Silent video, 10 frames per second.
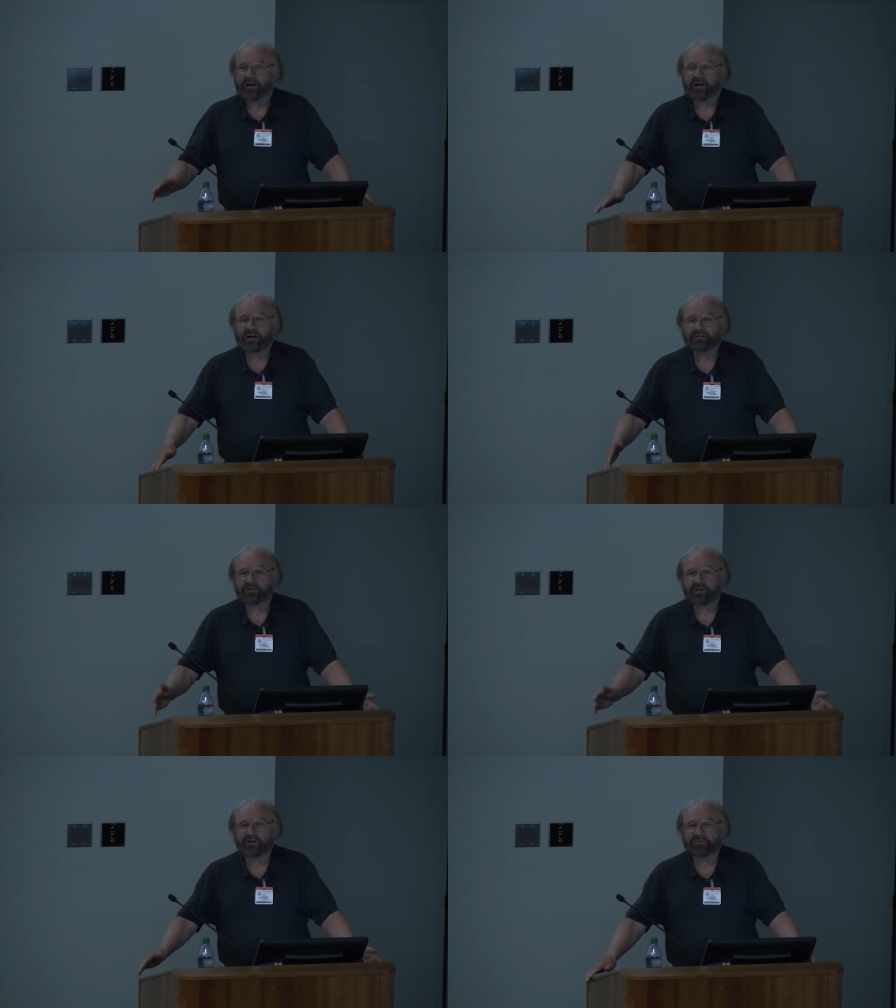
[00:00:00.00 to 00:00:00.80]
Uh,
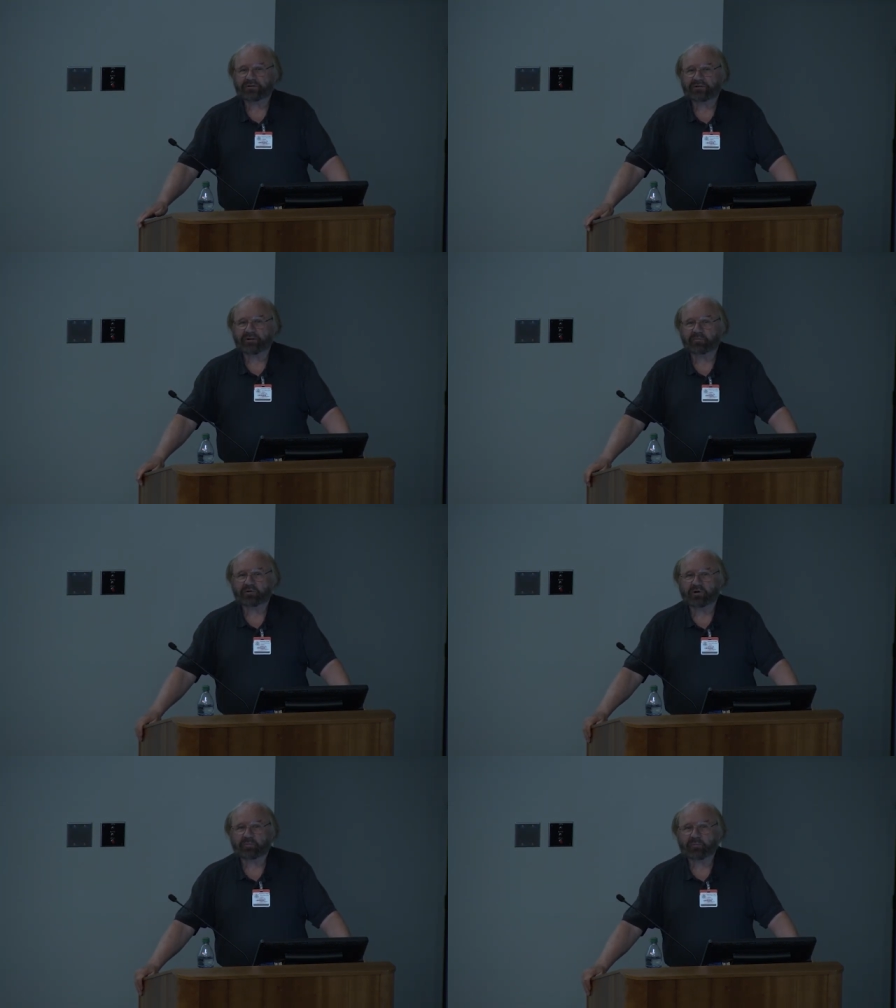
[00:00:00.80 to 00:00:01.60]
so here, for example,
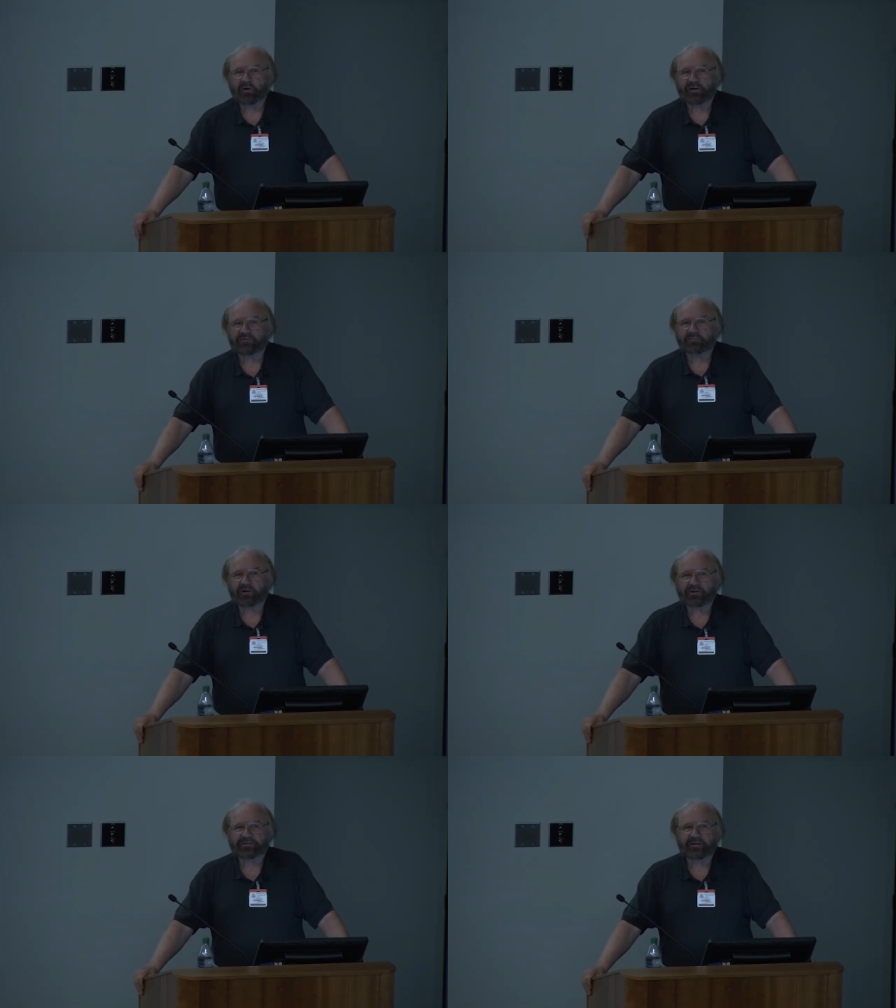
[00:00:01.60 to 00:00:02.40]
your people have to
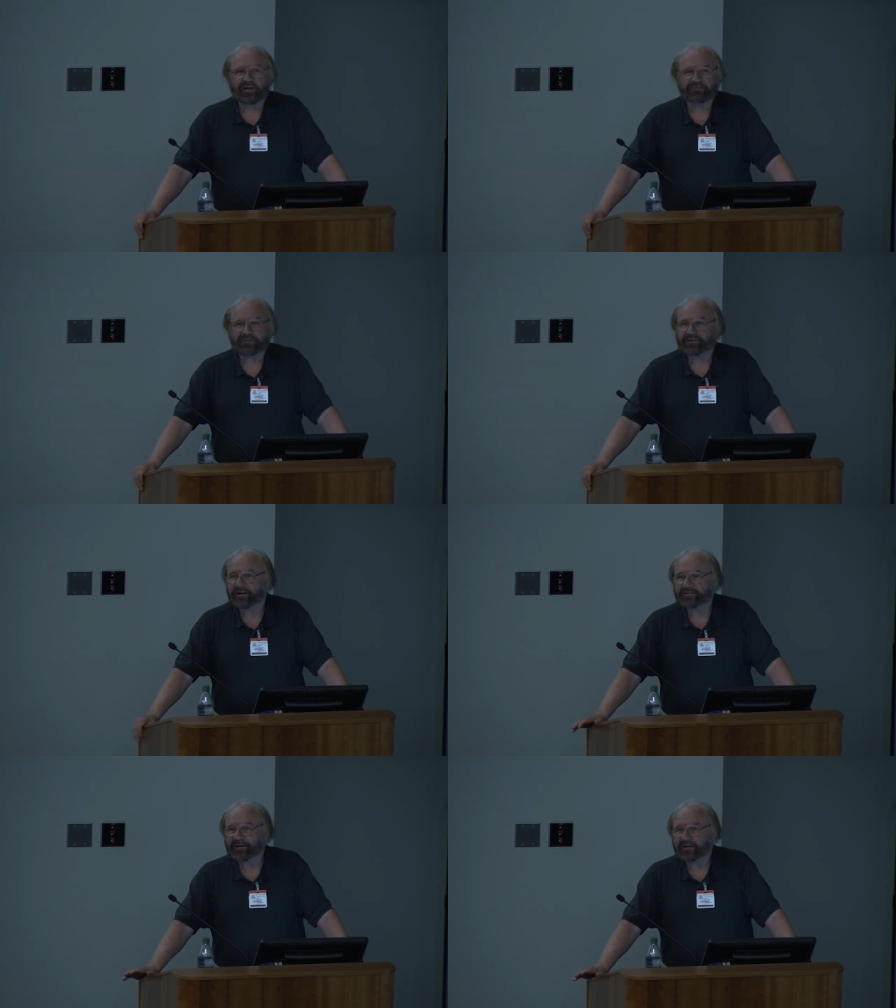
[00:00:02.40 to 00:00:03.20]
pass the
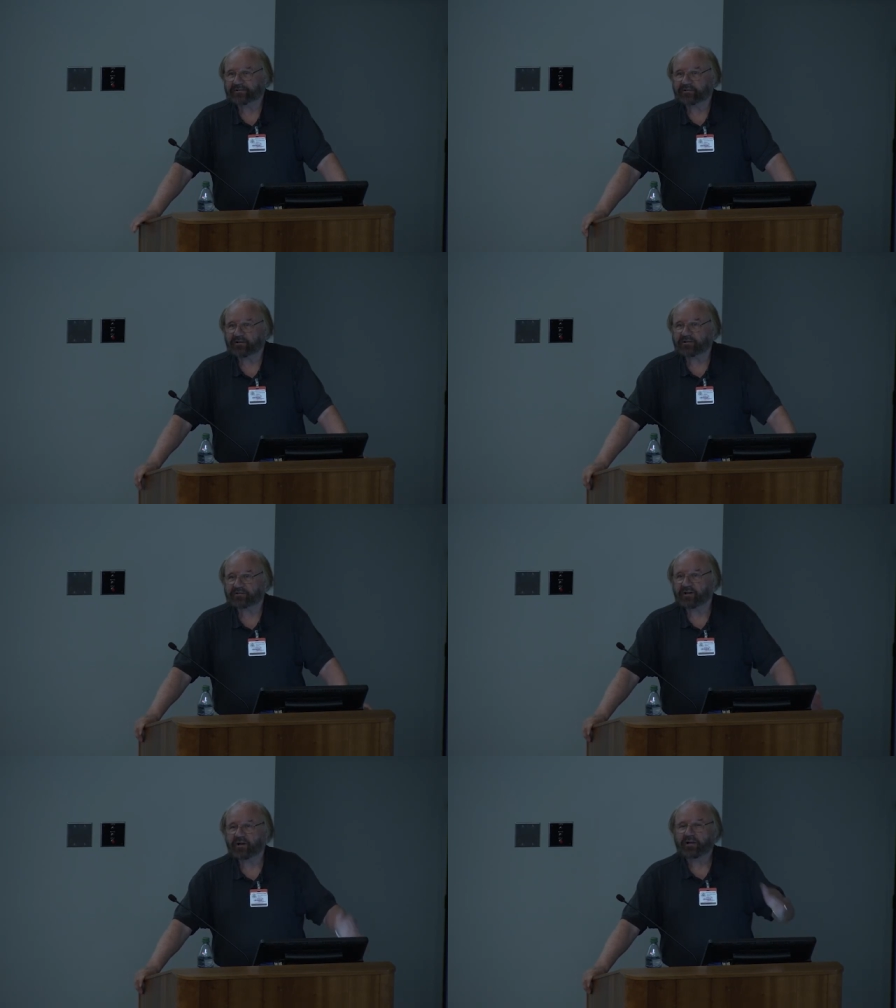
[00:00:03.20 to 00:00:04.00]
FSI test, and it's